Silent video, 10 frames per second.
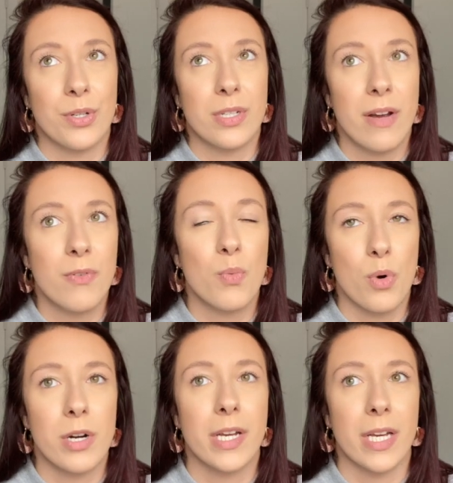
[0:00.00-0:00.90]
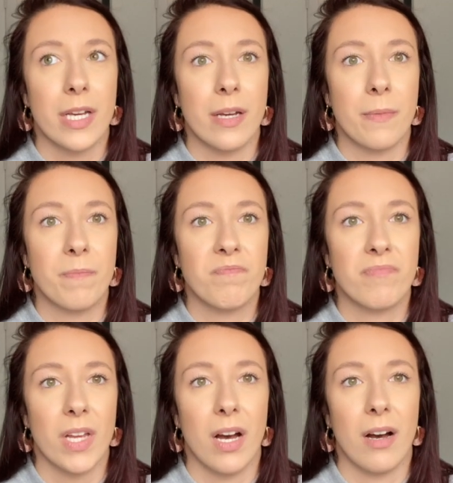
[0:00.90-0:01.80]
never working
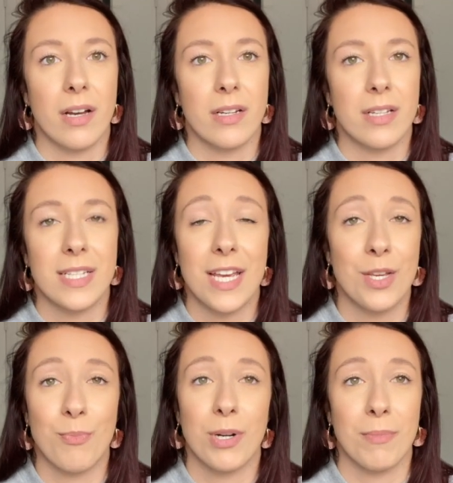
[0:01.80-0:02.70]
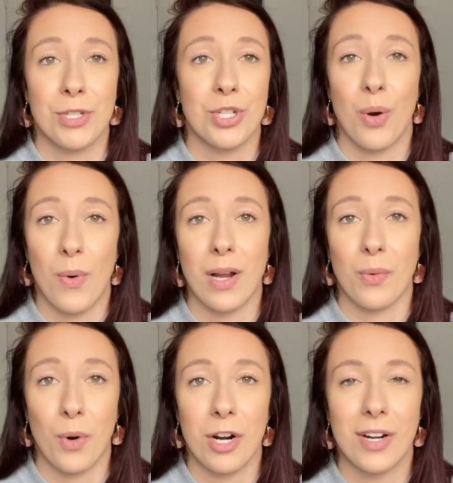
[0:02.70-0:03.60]
on a day you pretty much don't want to
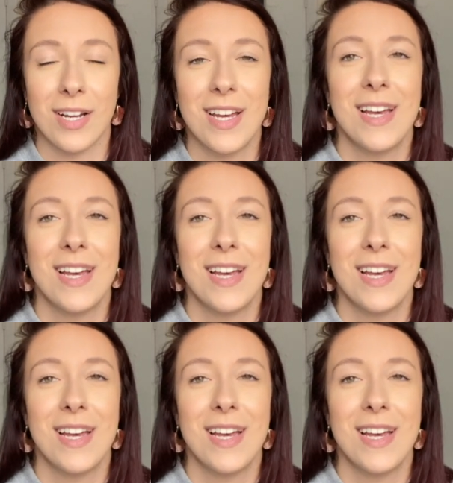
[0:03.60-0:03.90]
work.